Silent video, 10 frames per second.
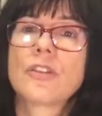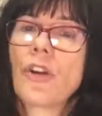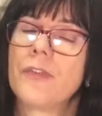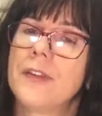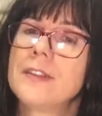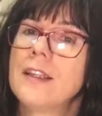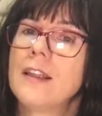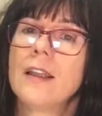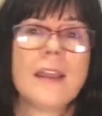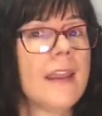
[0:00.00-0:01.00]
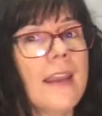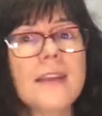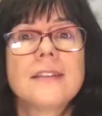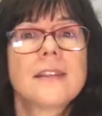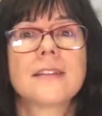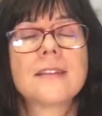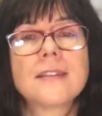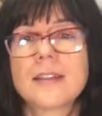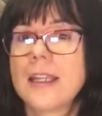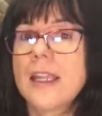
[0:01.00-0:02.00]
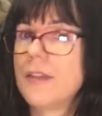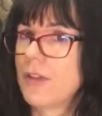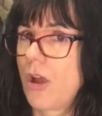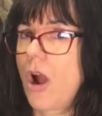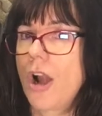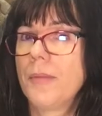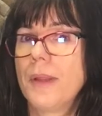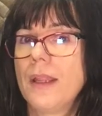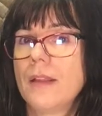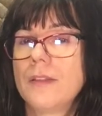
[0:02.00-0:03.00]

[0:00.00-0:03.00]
servant, he didn't see the army,